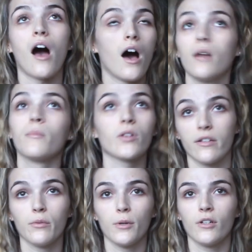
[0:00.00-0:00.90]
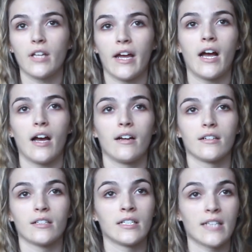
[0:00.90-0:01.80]
unbelievable, like,
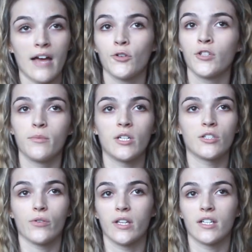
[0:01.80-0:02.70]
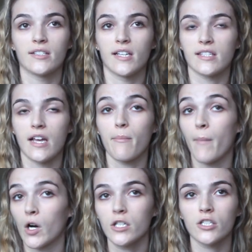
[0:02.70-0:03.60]
because I've only been doing this since like
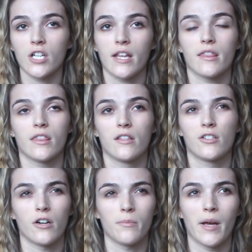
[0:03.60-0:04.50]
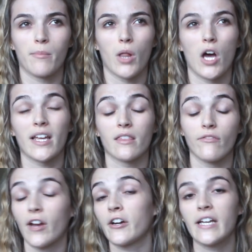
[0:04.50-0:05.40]
March. I started my blog at the
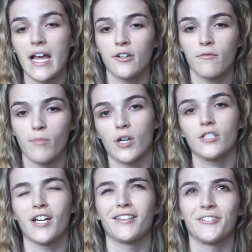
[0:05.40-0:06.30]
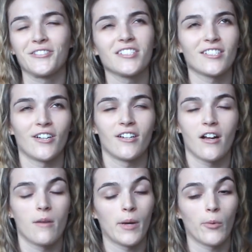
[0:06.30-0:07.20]
very end of March. I literally started
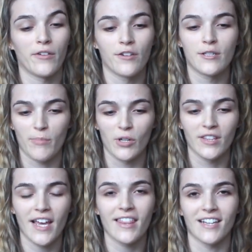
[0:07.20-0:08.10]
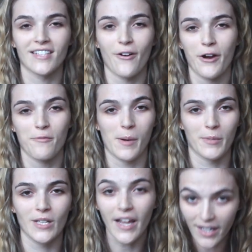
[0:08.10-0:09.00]
it on my boyfriend's birthday. That's how I
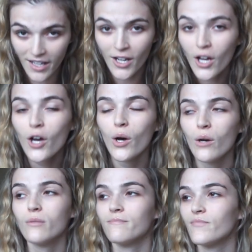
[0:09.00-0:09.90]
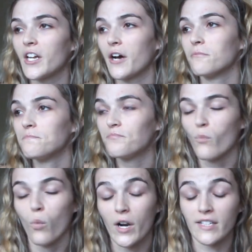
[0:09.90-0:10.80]
remember, like, you know,
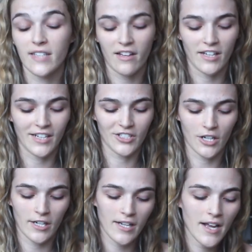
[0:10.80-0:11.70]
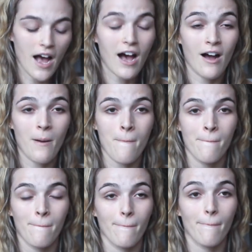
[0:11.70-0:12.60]
when exactly I started it.
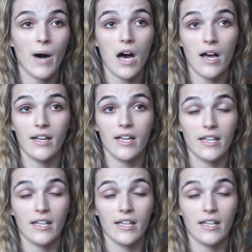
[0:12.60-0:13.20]
But